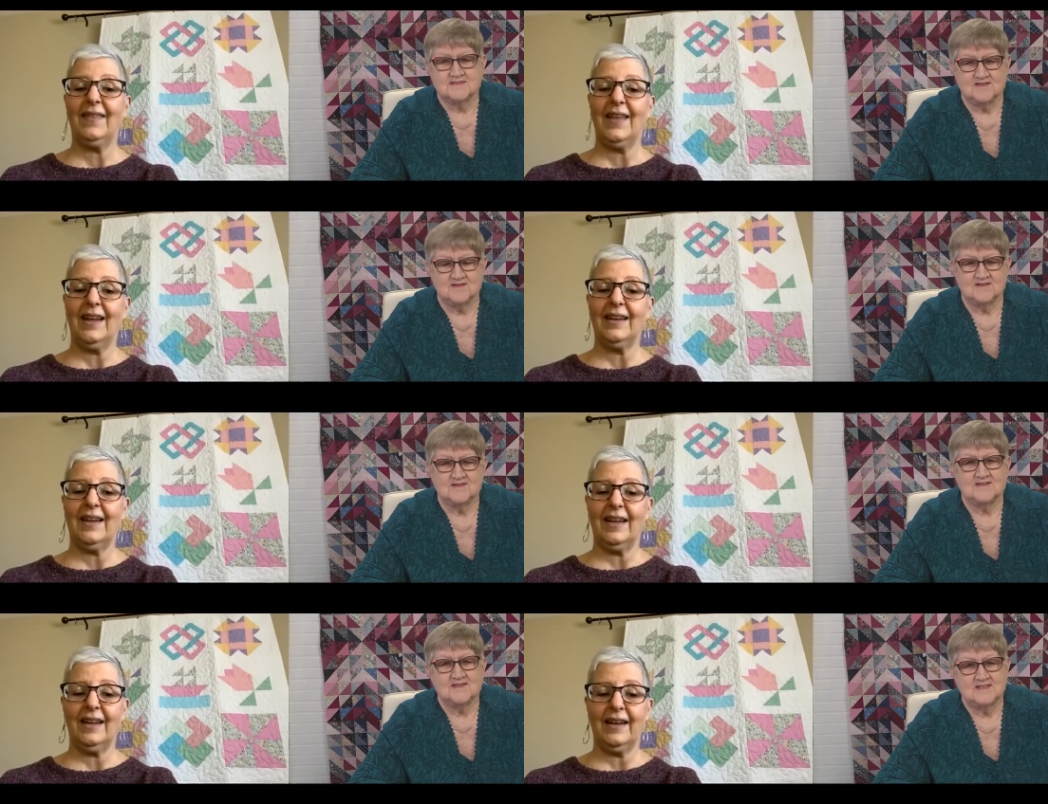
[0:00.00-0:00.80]
Speaker 1: And
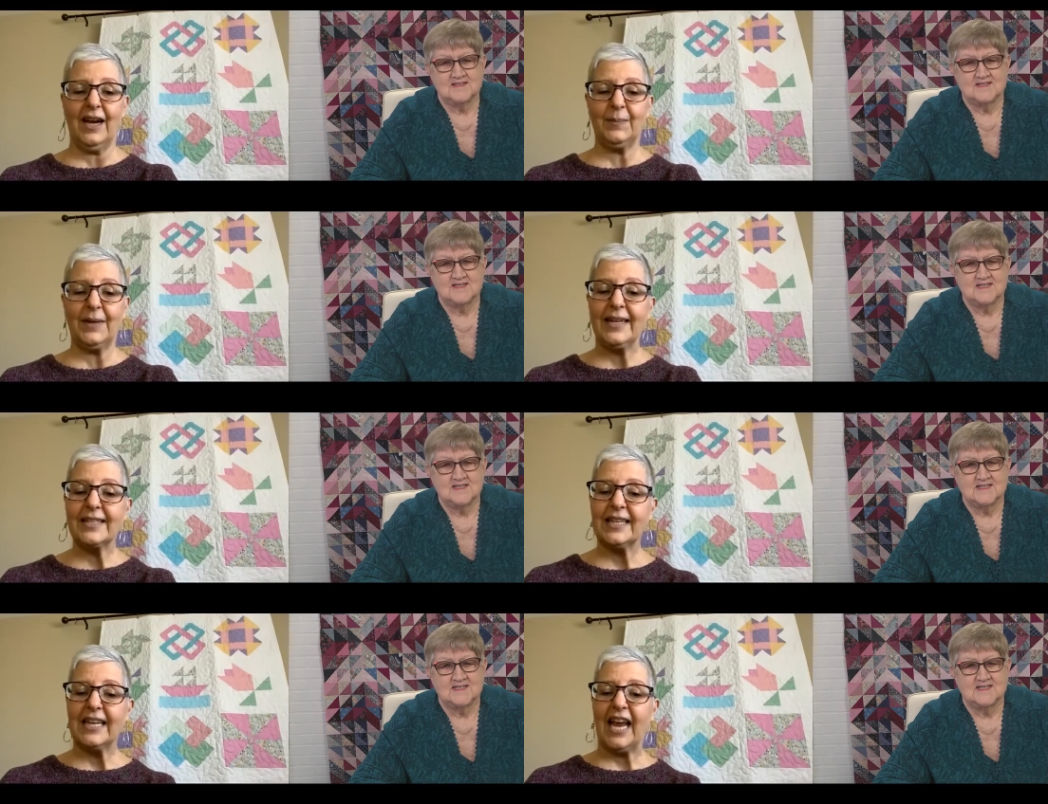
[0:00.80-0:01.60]
then in um,
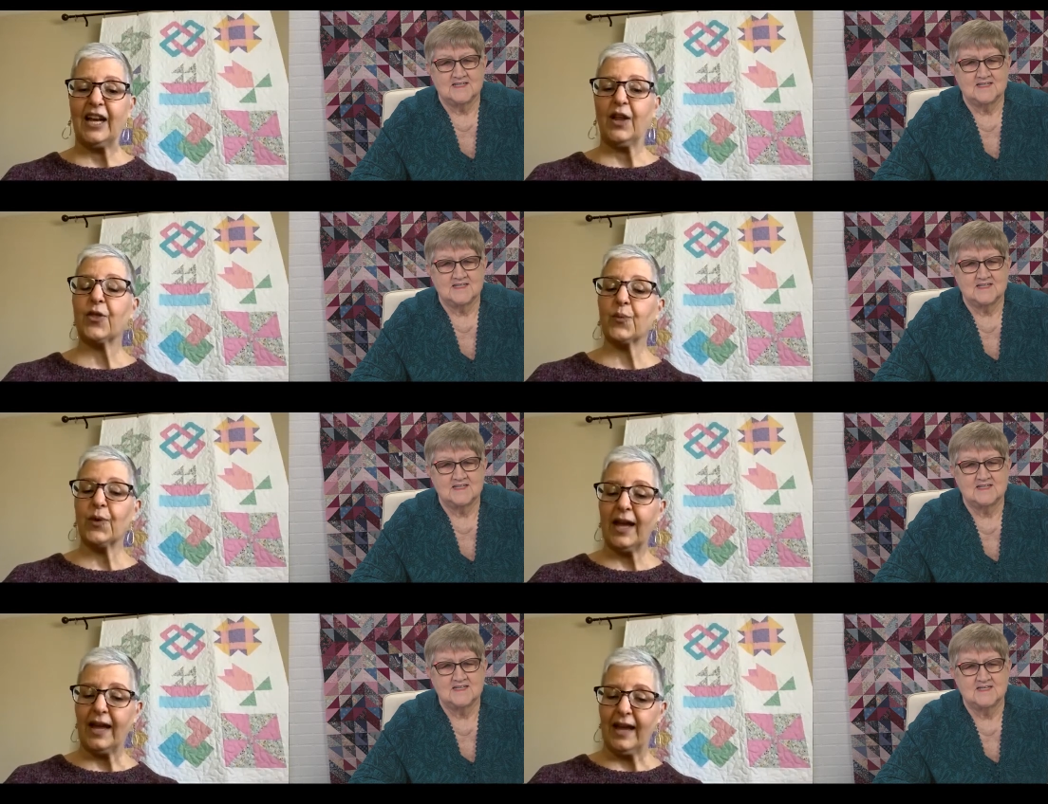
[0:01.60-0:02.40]

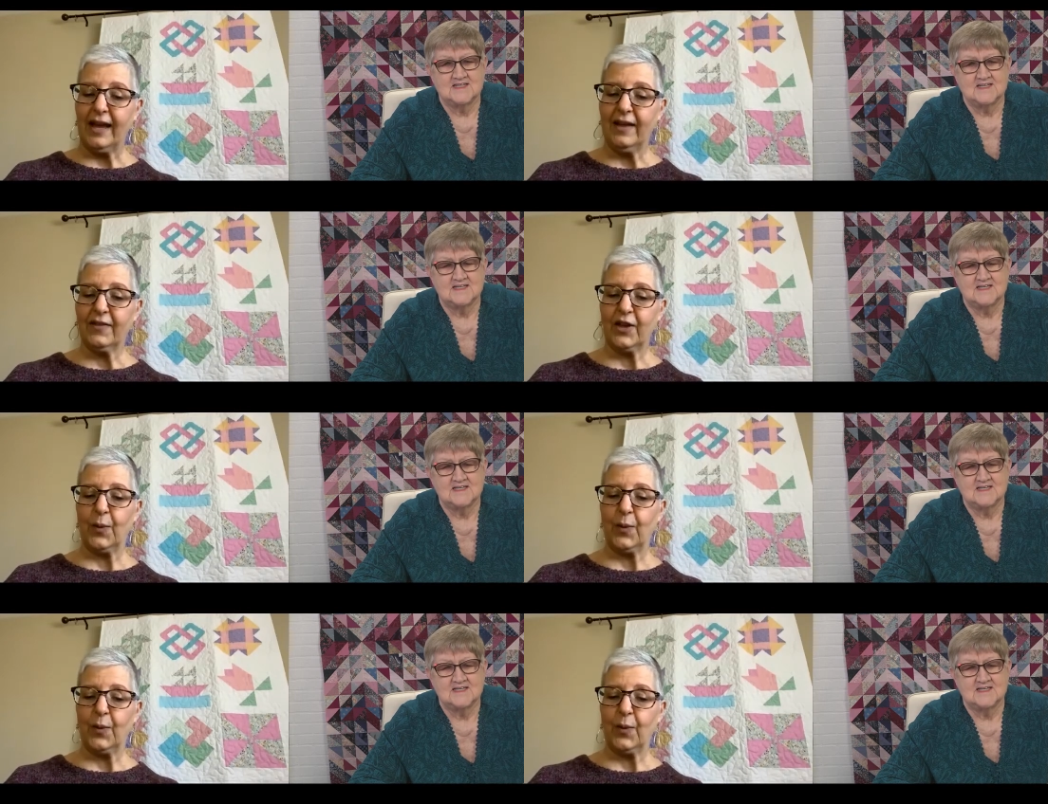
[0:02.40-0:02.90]
1983,